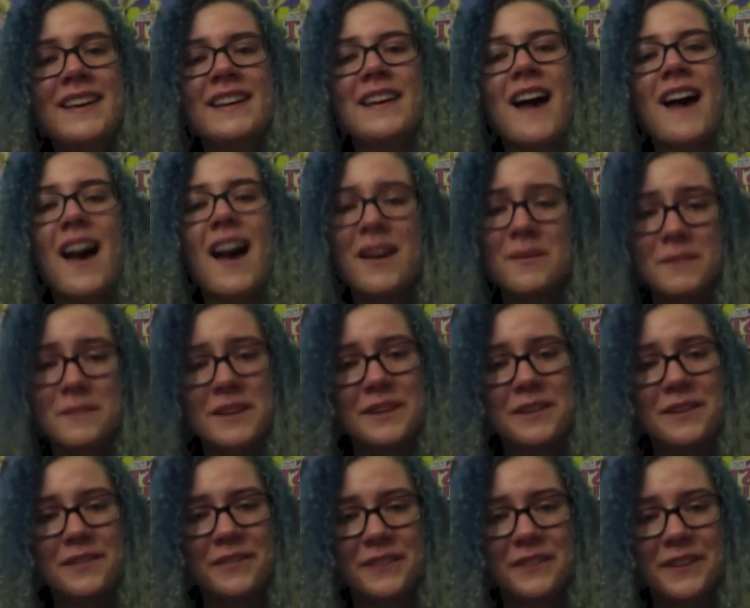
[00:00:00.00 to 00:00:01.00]
I am
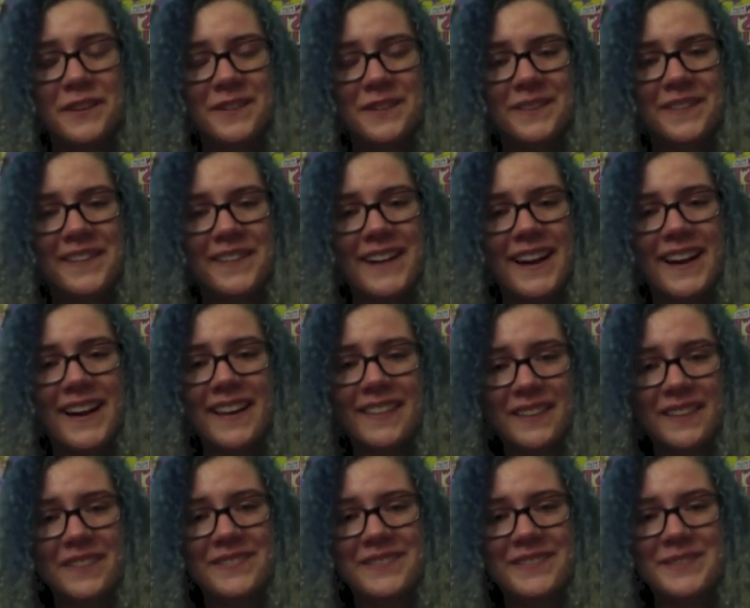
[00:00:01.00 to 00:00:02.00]
here for you, and I
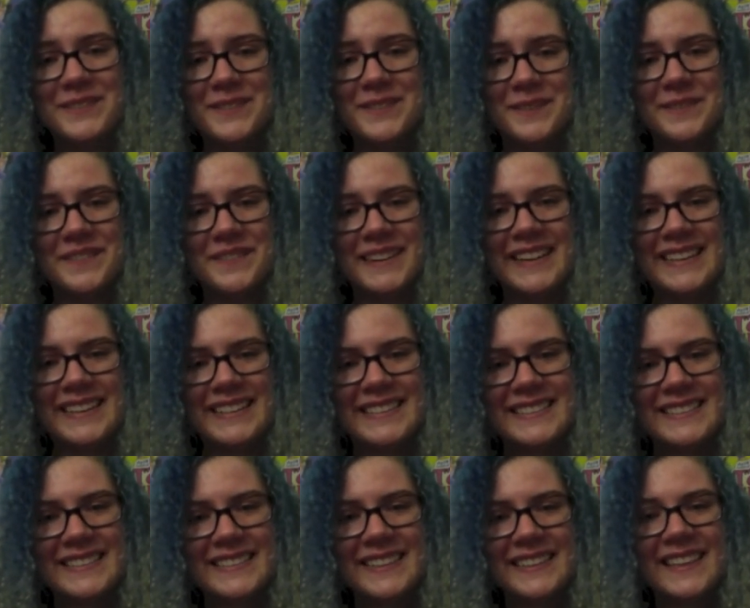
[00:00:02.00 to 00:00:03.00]
love you so
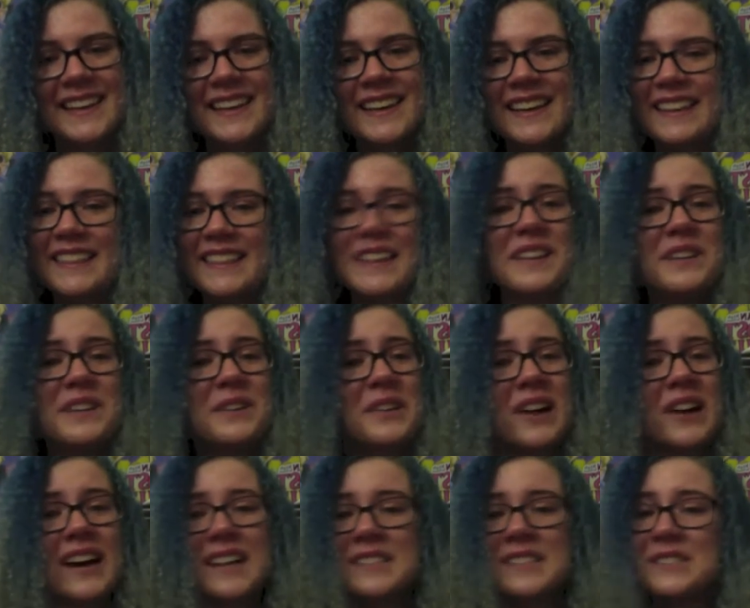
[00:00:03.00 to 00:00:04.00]
much. Thank you
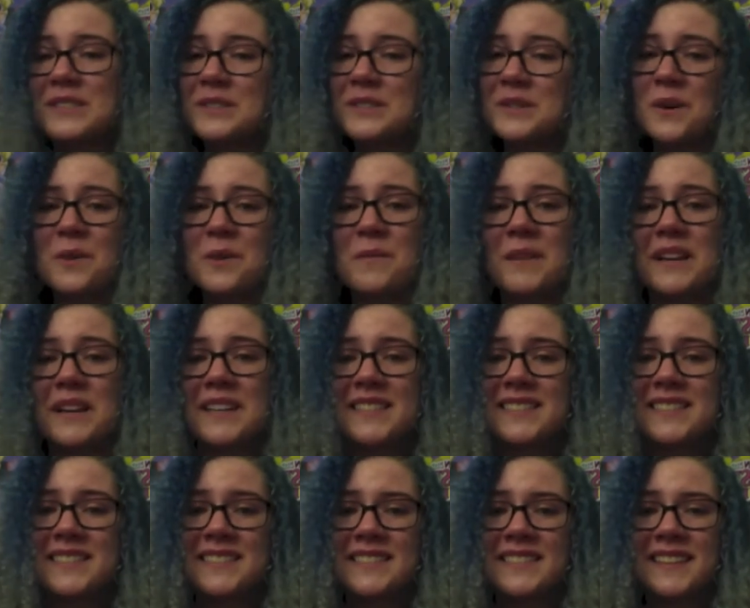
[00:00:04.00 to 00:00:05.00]
guys so
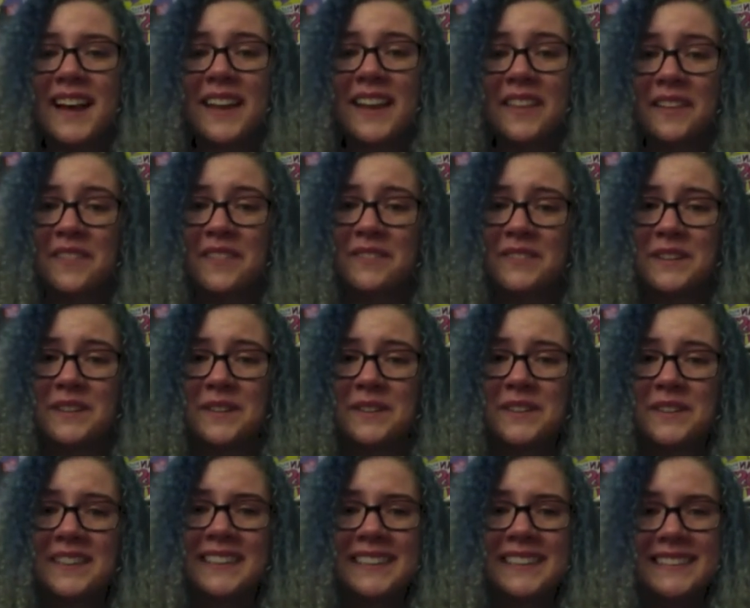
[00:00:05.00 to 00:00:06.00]
much. I love
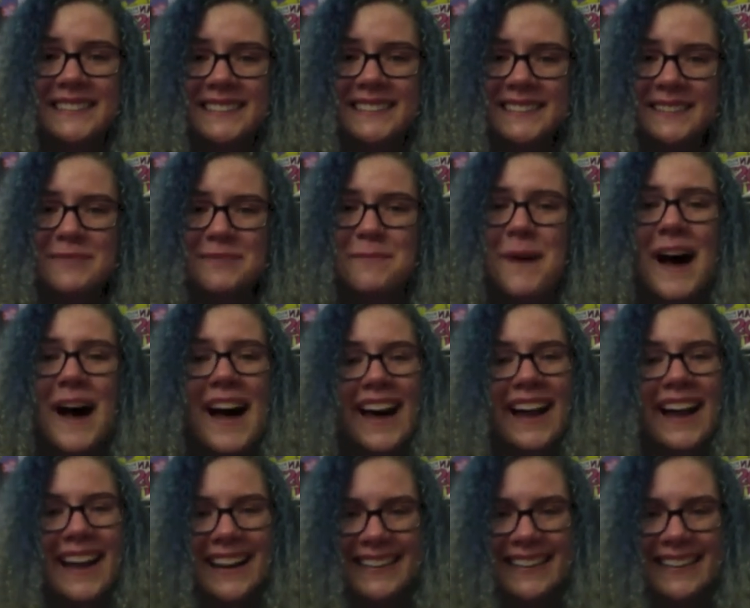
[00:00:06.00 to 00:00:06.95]
you. Bye.